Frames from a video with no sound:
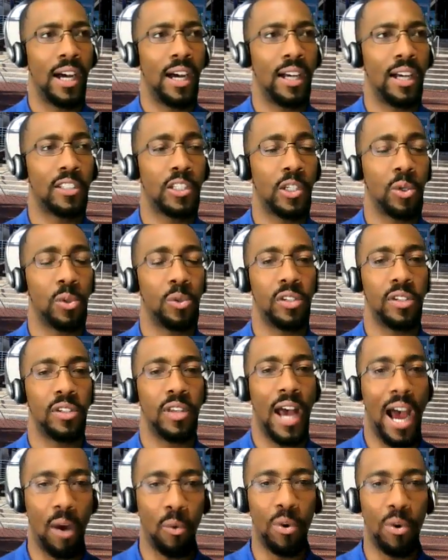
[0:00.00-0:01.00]
So
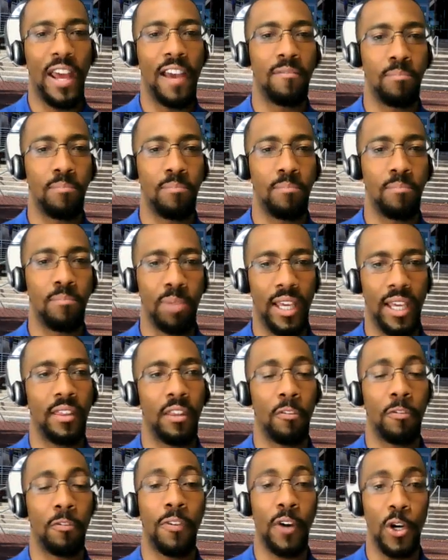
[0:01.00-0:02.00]
I would have been
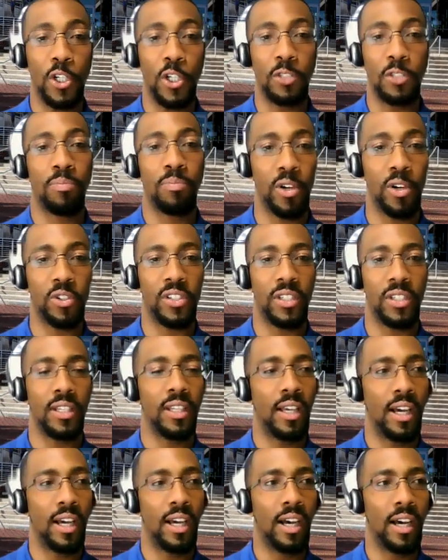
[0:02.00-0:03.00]
the first
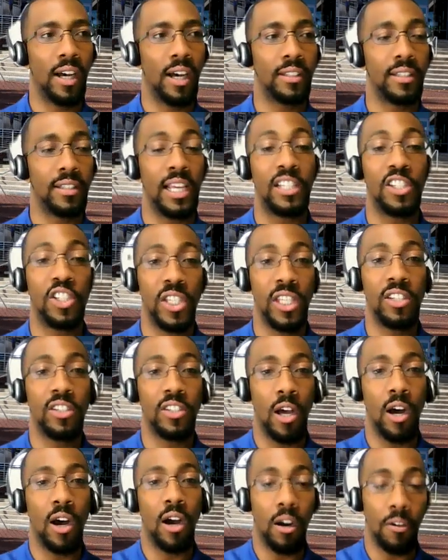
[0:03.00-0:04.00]
person that she
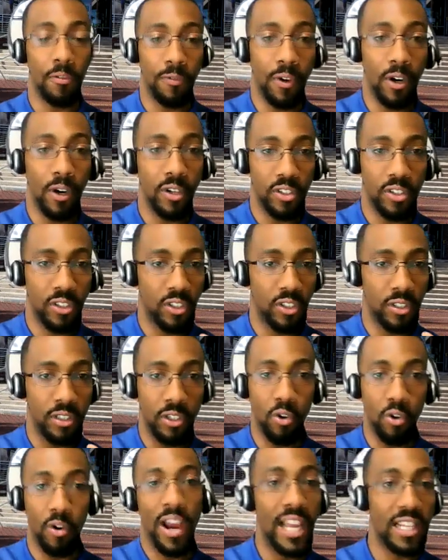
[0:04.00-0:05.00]
saw, her first
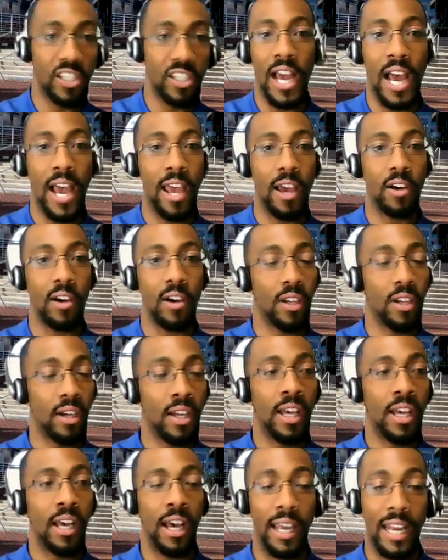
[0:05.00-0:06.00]
grandchild,
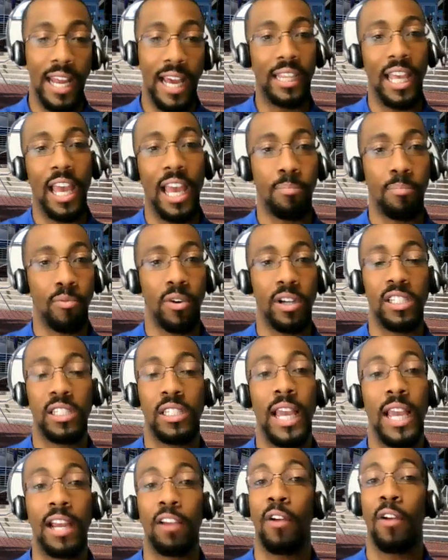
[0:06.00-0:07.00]
and at that point
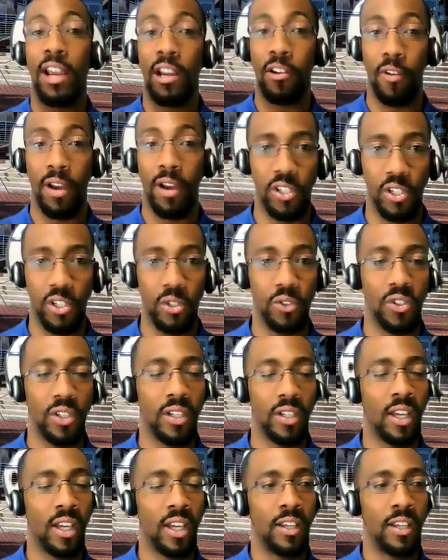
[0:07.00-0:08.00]
she had great
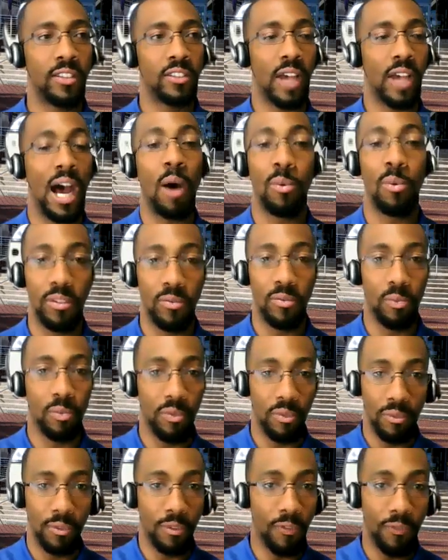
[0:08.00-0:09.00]
grandchildren. So I was
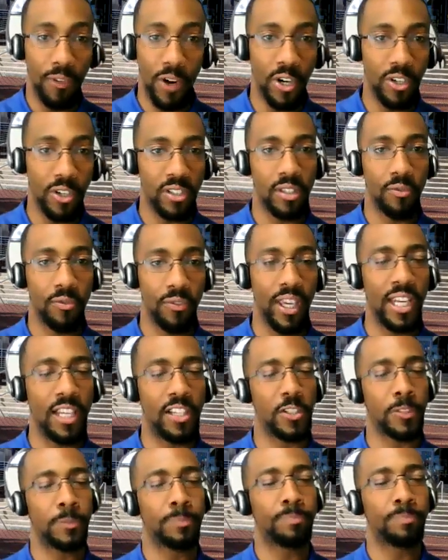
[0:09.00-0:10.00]
the first to
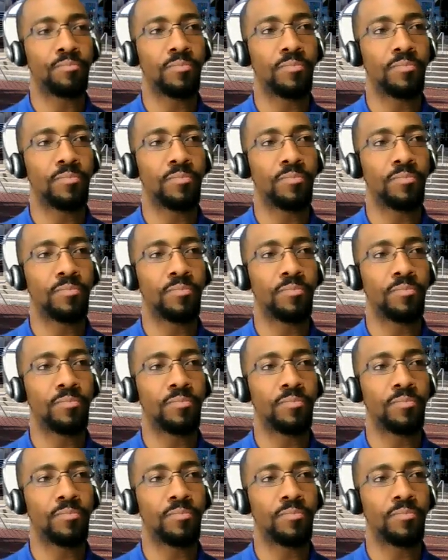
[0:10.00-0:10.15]
finish.